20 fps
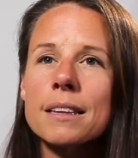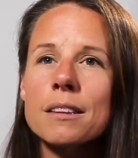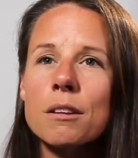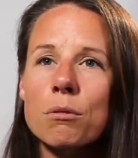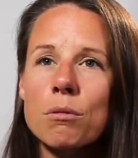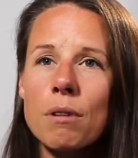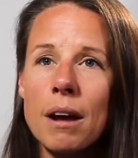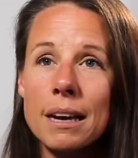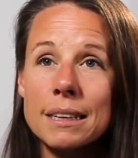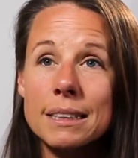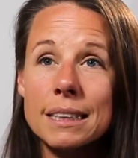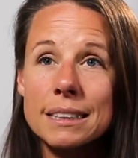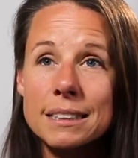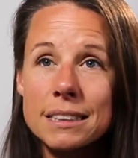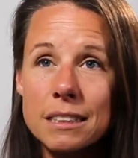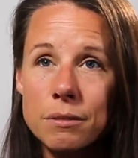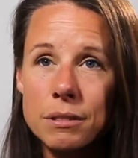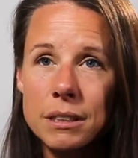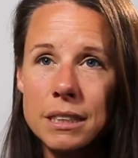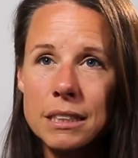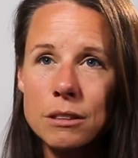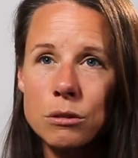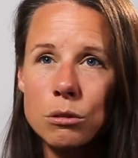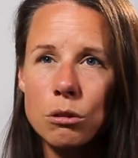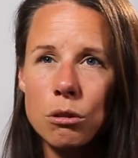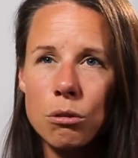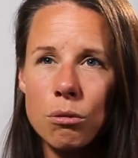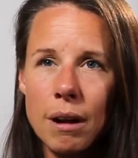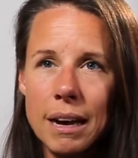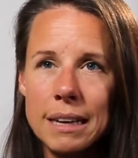the right activities or
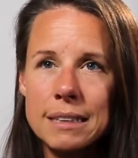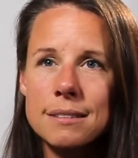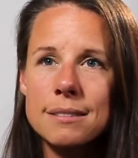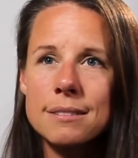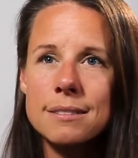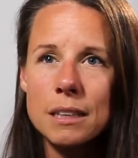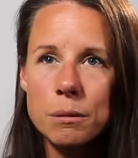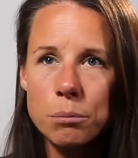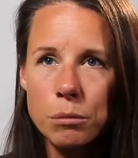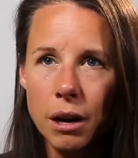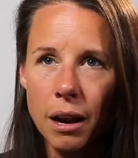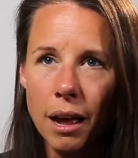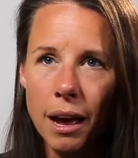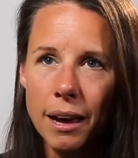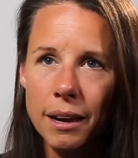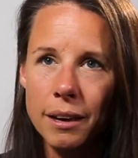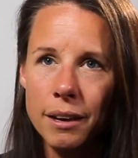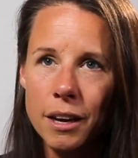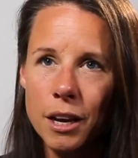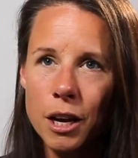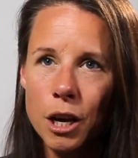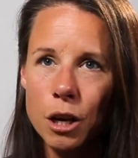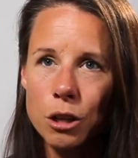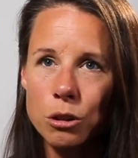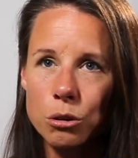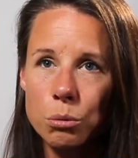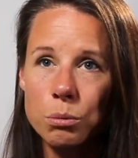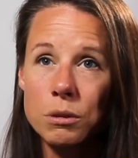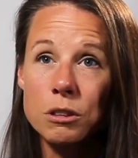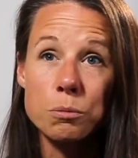the right stimuli
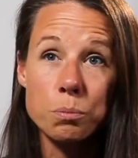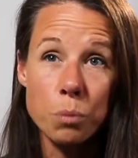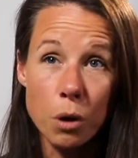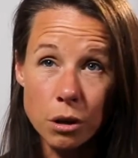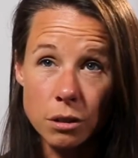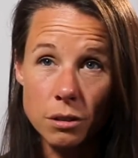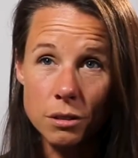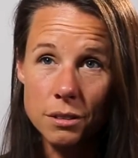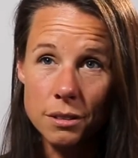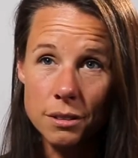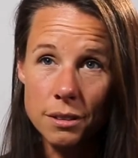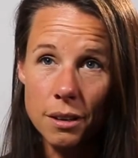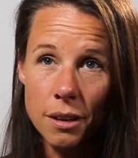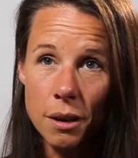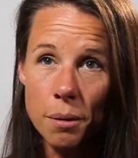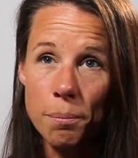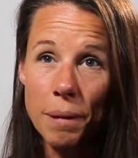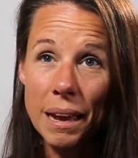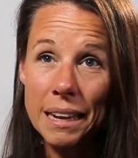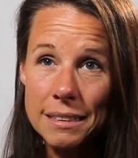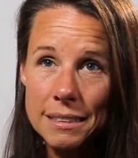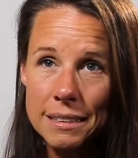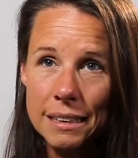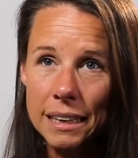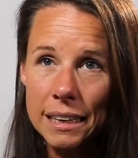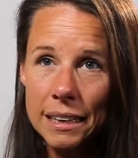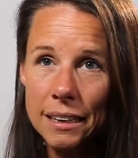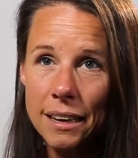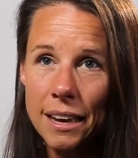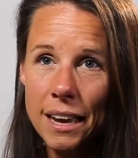to respond
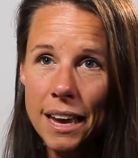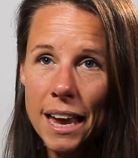mentally